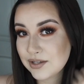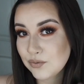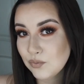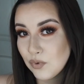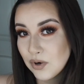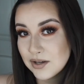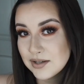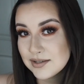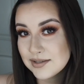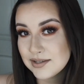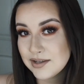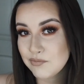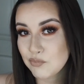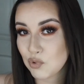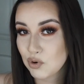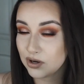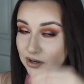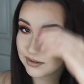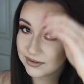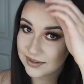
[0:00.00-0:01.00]
and want to see
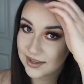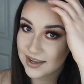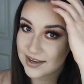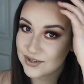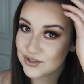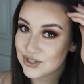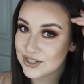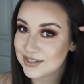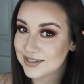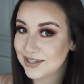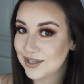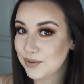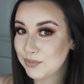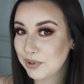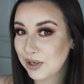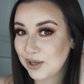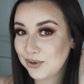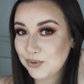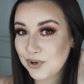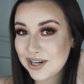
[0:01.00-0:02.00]
more, then just keep
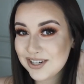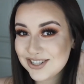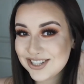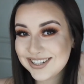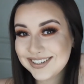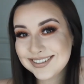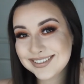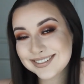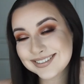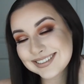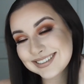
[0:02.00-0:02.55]
on watching.